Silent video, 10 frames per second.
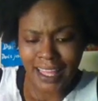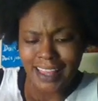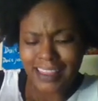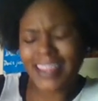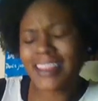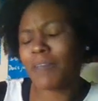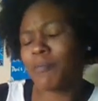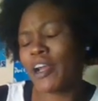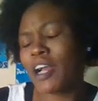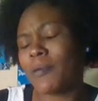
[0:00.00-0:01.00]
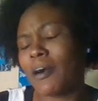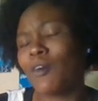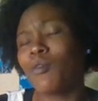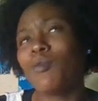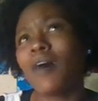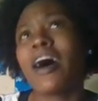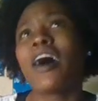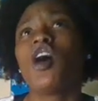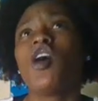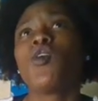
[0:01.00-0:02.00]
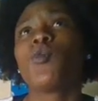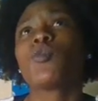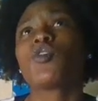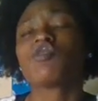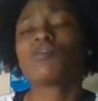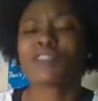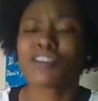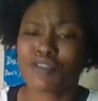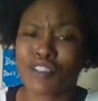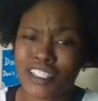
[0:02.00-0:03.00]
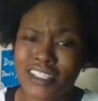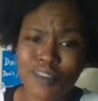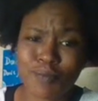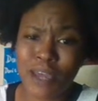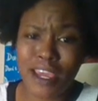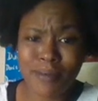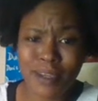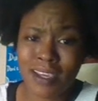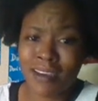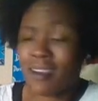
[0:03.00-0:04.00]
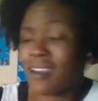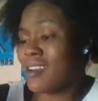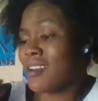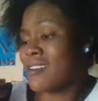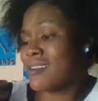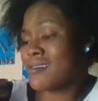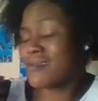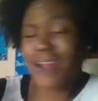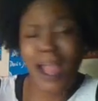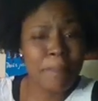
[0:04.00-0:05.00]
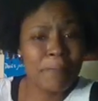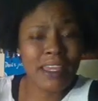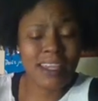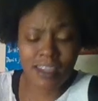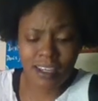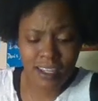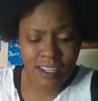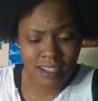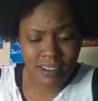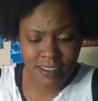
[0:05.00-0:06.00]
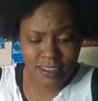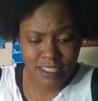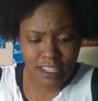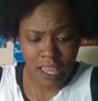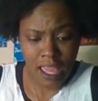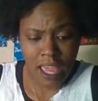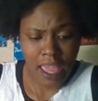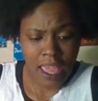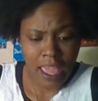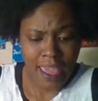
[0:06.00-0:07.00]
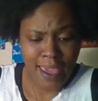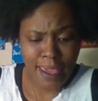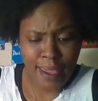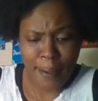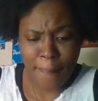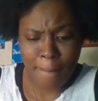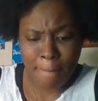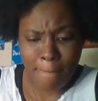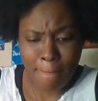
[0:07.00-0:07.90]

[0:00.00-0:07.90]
then they bring about how the rumors of Chris's baby not being his, and